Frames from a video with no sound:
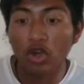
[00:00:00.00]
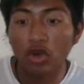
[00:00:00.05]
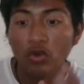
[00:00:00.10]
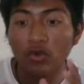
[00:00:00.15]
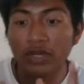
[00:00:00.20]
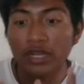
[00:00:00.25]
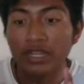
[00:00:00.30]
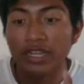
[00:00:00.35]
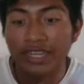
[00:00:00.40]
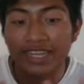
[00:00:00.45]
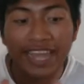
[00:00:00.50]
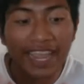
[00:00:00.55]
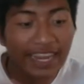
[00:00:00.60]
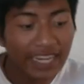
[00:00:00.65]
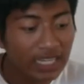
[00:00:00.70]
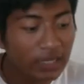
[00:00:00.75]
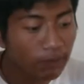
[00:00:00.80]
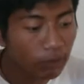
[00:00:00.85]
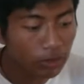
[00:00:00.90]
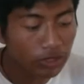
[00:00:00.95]
only
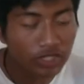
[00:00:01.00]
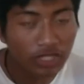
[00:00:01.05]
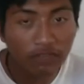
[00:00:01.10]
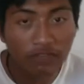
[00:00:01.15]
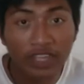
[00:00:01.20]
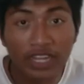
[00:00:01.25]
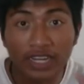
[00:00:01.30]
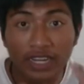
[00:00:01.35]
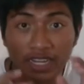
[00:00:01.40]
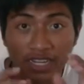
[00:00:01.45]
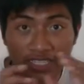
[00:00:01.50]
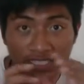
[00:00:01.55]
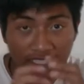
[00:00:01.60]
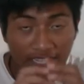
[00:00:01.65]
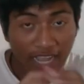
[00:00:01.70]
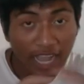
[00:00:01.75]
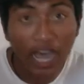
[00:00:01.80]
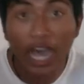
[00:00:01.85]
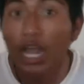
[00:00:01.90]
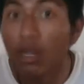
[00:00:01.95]
90% of that is
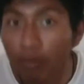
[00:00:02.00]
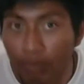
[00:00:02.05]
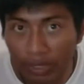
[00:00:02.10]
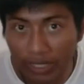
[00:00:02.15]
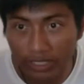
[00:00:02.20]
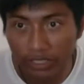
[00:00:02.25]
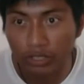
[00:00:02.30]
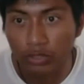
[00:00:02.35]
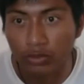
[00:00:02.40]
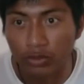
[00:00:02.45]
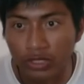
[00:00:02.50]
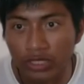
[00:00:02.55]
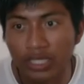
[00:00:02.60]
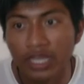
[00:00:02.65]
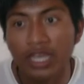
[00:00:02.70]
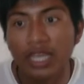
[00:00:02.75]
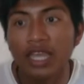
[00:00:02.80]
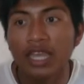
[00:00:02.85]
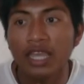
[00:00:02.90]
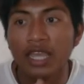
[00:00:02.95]
all bad news.
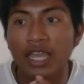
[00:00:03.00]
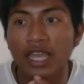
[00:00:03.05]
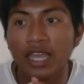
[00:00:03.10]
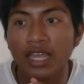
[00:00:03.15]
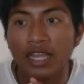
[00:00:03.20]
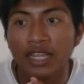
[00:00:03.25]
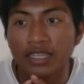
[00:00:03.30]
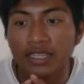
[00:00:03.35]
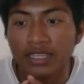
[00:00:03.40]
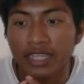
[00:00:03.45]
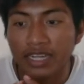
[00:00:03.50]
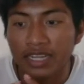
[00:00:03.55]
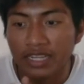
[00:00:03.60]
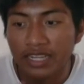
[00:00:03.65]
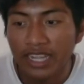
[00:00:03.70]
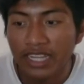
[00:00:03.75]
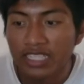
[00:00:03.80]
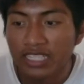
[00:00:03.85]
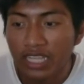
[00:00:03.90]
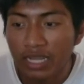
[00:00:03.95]
Then
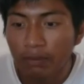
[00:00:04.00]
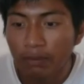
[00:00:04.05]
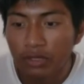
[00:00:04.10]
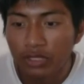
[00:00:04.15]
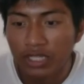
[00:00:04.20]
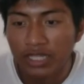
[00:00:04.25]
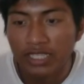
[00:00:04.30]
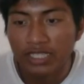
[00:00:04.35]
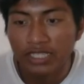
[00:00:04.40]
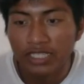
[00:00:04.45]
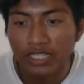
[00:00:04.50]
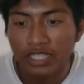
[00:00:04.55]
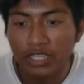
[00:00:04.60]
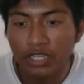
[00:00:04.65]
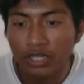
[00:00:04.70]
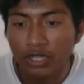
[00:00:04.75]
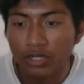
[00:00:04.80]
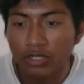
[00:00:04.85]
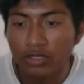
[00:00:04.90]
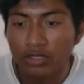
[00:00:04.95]
the next 10% is
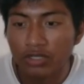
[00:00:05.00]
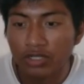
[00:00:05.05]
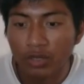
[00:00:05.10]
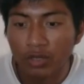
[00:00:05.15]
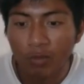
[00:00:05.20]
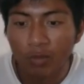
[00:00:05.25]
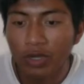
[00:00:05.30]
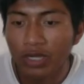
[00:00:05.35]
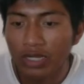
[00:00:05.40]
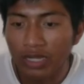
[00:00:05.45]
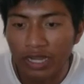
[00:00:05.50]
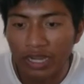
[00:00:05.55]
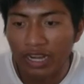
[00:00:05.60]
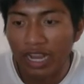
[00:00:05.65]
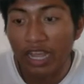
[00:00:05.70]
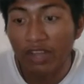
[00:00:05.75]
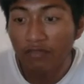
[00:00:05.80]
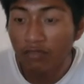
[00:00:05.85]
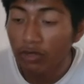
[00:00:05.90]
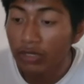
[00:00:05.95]
either someone like
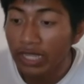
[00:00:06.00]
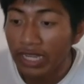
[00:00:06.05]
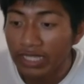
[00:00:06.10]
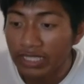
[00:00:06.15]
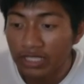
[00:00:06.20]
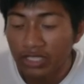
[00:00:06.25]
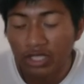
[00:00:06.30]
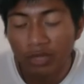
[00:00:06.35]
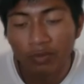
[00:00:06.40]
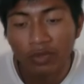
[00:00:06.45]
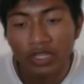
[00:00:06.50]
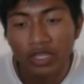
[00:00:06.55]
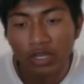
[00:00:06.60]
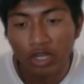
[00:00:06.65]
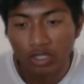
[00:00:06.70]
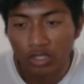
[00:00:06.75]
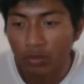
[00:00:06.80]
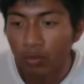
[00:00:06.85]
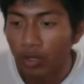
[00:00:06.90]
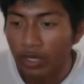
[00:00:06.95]
advertising something
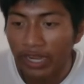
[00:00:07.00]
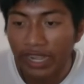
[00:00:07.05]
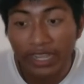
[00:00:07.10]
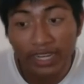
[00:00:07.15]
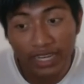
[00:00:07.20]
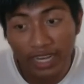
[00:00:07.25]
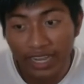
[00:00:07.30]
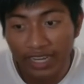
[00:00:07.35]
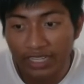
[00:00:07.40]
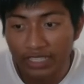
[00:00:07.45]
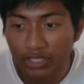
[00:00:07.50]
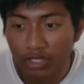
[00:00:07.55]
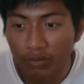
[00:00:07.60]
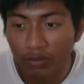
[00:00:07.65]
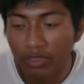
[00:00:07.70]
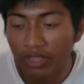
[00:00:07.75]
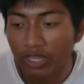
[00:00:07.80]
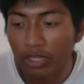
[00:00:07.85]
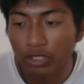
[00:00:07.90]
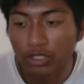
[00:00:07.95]
or someone headlining
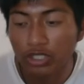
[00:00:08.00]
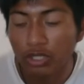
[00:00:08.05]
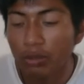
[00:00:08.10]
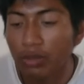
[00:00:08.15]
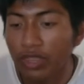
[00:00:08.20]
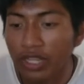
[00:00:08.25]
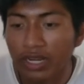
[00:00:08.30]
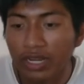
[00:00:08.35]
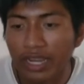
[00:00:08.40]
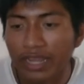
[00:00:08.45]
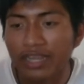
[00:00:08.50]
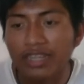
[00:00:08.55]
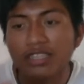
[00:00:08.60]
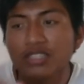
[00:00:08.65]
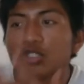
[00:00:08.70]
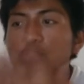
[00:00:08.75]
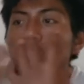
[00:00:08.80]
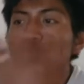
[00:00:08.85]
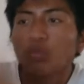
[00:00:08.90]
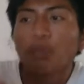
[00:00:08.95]
something or something like
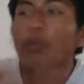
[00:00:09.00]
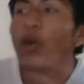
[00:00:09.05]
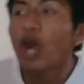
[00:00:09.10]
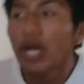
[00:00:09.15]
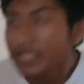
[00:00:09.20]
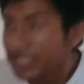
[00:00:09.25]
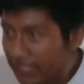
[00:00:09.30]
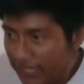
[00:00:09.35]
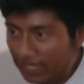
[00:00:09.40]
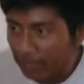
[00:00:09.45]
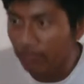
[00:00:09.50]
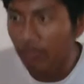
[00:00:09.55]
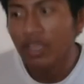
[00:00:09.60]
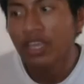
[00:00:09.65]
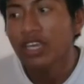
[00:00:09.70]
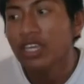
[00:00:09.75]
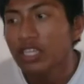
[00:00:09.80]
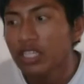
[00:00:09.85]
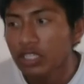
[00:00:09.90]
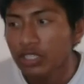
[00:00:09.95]
just positive.
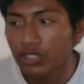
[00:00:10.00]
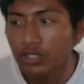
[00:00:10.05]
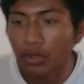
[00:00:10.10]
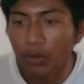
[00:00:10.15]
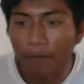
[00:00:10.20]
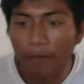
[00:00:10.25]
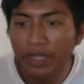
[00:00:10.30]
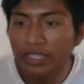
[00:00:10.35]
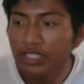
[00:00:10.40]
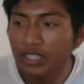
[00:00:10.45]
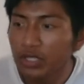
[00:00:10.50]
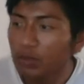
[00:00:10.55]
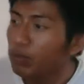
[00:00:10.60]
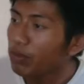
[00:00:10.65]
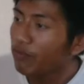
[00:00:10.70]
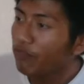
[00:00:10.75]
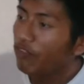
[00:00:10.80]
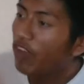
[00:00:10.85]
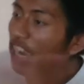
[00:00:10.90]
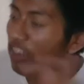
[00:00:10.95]
So let's just
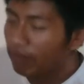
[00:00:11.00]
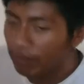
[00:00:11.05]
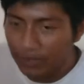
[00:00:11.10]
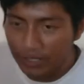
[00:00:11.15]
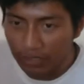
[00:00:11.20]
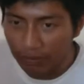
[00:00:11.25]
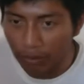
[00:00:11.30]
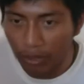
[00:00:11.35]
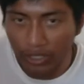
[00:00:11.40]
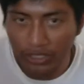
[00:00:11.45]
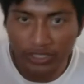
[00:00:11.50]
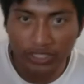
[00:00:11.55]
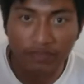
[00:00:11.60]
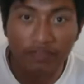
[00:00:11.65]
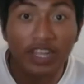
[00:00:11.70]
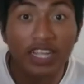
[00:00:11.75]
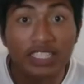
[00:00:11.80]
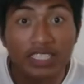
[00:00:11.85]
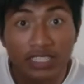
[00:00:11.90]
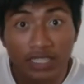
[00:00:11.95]
put 5%
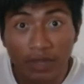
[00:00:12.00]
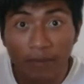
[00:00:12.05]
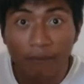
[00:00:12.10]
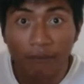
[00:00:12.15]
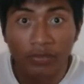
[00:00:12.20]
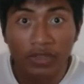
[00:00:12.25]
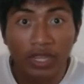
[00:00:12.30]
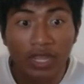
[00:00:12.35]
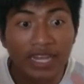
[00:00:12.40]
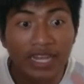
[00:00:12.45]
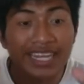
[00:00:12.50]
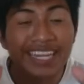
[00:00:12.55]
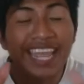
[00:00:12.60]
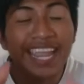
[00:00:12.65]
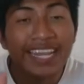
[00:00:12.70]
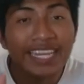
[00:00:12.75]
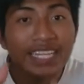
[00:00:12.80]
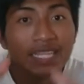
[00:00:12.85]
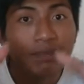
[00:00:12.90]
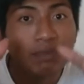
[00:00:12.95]
positive. That's
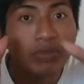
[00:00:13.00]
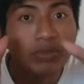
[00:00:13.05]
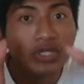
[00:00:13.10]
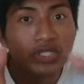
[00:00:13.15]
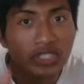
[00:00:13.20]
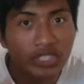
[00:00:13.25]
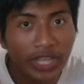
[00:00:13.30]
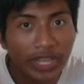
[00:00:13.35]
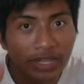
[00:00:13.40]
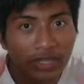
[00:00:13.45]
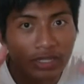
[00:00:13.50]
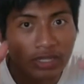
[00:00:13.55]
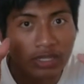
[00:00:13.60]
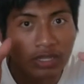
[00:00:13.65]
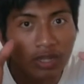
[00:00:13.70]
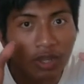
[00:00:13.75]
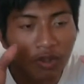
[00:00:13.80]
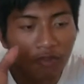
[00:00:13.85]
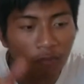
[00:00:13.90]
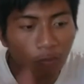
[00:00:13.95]
90%
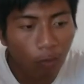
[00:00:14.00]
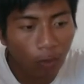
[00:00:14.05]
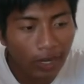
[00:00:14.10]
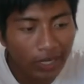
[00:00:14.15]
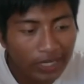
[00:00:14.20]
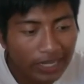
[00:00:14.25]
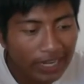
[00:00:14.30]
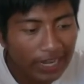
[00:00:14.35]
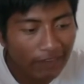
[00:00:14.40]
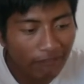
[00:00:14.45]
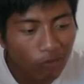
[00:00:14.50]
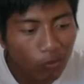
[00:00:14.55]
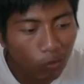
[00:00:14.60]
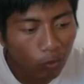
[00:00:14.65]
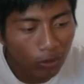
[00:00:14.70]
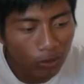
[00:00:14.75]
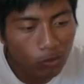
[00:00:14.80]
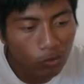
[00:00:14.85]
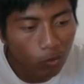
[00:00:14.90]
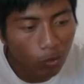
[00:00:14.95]
of what
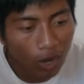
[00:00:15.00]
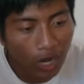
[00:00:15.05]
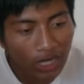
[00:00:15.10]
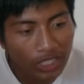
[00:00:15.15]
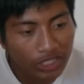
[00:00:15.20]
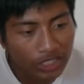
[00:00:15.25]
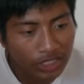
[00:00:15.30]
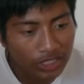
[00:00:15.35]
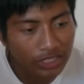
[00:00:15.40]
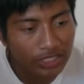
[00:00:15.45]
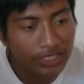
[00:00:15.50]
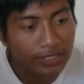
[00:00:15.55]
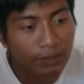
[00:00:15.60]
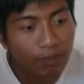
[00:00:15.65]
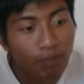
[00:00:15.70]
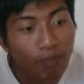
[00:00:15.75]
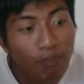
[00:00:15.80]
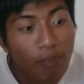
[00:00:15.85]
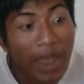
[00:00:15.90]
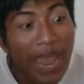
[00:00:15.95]
everyone watches is
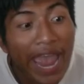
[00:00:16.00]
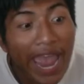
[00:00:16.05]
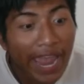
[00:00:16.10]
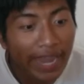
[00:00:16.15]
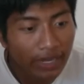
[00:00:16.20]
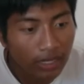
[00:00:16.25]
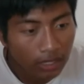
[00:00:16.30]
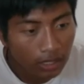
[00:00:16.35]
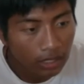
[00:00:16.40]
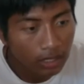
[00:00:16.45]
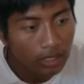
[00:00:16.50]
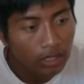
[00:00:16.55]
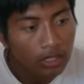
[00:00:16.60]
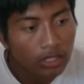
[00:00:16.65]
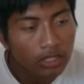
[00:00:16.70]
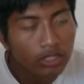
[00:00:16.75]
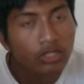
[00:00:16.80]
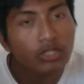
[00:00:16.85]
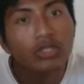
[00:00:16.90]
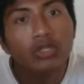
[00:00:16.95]
bad
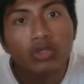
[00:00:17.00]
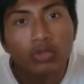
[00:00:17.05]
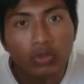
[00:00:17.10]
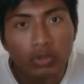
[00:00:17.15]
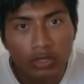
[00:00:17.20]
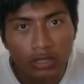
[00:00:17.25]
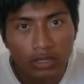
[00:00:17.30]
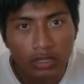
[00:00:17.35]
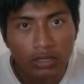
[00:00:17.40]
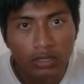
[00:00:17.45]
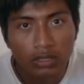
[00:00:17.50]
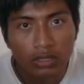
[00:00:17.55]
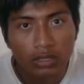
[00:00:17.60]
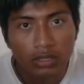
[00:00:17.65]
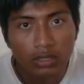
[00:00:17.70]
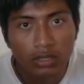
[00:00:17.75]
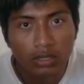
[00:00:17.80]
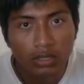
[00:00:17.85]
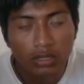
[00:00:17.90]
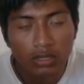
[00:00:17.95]
news
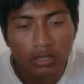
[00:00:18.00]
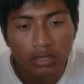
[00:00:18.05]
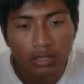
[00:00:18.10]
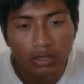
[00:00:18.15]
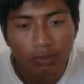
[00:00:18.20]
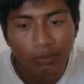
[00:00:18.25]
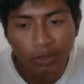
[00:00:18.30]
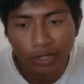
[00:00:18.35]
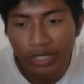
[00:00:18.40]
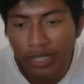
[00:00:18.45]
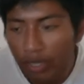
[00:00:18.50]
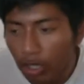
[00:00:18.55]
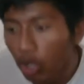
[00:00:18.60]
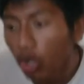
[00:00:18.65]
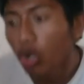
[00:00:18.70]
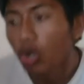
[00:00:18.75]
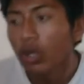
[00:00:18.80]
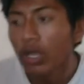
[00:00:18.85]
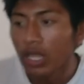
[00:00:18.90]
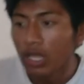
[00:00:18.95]
pretend,
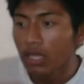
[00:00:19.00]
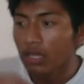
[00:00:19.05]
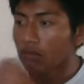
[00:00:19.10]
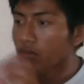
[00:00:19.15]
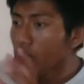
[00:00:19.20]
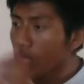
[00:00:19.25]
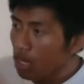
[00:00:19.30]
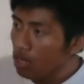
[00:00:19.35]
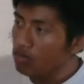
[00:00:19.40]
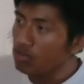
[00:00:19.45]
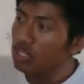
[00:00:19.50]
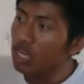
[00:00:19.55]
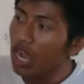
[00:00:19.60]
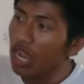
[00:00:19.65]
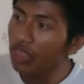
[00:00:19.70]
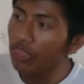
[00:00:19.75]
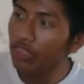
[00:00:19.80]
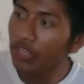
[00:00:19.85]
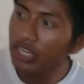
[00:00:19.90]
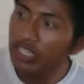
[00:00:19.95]
oh, Boo,
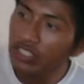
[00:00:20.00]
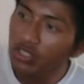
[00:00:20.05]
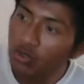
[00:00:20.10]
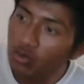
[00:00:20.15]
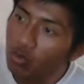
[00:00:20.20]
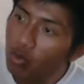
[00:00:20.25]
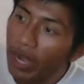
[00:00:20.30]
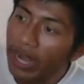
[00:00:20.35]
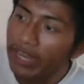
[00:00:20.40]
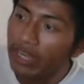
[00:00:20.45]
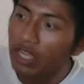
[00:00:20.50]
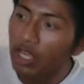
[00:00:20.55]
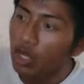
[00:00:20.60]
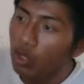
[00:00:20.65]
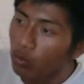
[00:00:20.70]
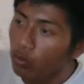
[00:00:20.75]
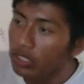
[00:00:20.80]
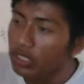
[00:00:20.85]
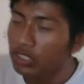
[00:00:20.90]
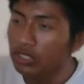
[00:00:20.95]
Jonathan, it's great.
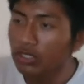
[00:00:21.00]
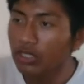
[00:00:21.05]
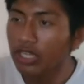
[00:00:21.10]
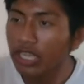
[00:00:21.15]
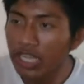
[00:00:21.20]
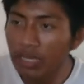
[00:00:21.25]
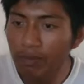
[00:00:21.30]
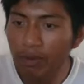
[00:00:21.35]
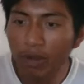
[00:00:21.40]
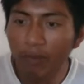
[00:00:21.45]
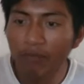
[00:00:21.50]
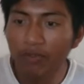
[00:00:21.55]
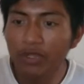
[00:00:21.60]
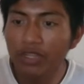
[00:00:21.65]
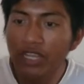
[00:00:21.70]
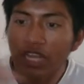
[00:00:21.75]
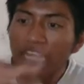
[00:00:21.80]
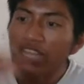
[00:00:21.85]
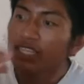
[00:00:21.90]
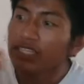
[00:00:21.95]
We should keep up to
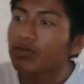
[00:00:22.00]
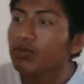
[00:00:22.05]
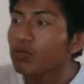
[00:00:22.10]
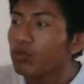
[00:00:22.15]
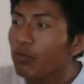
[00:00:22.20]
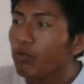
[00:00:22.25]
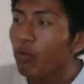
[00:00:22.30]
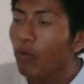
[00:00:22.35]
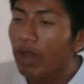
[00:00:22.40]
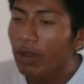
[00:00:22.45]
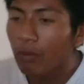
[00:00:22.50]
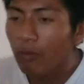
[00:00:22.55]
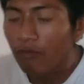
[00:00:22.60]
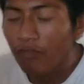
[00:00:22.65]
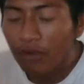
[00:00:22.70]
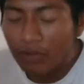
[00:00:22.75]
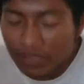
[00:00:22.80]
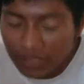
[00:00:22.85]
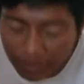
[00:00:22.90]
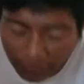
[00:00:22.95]
the. Well,
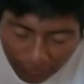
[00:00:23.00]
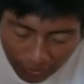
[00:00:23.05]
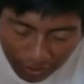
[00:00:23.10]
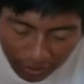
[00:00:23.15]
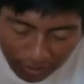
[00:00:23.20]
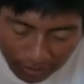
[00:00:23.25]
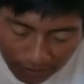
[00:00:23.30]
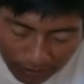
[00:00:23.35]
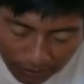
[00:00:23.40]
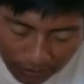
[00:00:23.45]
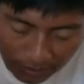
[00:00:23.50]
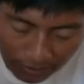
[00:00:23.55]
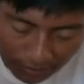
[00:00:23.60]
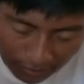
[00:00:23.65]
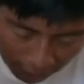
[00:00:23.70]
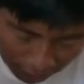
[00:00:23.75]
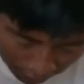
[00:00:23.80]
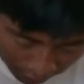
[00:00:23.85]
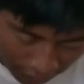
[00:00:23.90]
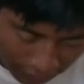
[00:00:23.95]
first of all,
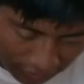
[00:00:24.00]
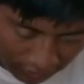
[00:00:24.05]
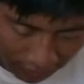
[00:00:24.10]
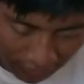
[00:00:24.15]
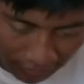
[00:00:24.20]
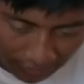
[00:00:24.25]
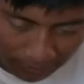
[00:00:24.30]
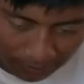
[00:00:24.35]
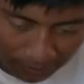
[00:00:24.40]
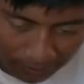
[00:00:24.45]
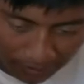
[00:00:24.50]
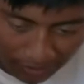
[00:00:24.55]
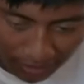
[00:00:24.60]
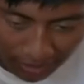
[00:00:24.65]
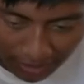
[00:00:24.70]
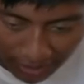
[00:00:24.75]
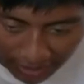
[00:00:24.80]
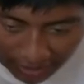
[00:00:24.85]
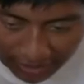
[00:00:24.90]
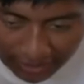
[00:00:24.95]
first of all,
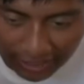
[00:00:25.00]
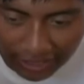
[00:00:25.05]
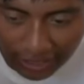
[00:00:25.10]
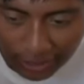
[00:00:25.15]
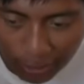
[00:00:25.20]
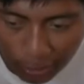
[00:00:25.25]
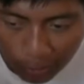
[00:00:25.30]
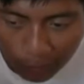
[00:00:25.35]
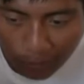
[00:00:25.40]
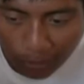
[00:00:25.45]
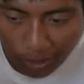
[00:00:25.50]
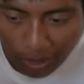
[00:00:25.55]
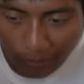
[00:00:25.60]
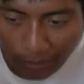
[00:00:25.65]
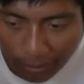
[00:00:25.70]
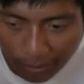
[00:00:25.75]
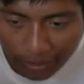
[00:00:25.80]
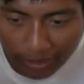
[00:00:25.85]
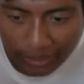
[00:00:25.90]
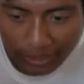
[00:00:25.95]
they don't
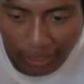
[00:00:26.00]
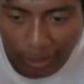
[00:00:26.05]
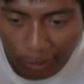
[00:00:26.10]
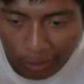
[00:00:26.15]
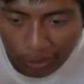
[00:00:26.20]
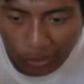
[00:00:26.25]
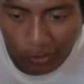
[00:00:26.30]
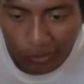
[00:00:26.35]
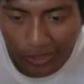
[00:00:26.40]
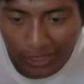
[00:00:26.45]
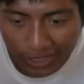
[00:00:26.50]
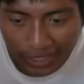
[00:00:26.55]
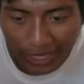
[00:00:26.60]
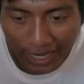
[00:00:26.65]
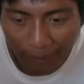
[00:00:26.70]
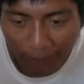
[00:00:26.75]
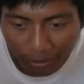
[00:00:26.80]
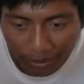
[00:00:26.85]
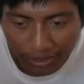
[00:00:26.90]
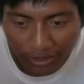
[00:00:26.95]
primarily tell us what's
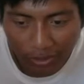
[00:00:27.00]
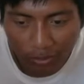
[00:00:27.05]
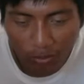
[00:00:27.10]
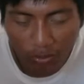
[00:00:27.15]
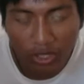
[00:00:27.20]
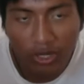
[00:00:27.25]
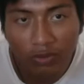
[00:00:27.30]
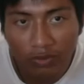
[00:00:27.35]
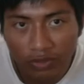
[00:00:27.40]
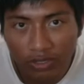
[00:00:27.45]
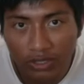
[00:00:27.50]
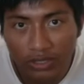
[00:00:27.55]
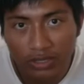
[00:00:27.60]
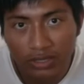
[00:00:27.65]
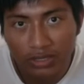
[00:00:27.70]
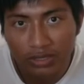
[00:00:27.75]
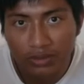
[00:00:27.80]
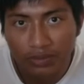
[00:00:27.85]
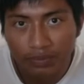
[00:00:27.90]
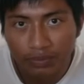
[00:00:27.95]
happening around
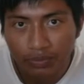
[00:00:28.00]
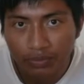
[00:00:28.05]
us.